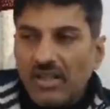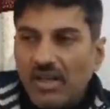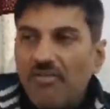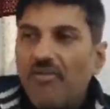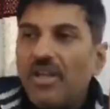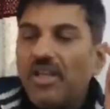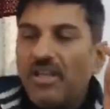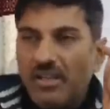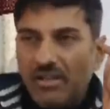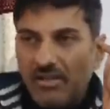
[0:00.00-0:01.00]
a
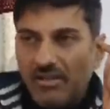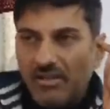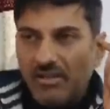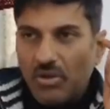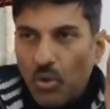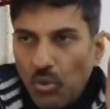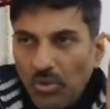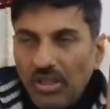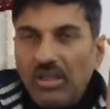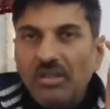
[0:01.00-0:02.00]
very
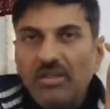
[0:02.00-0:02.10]
cool,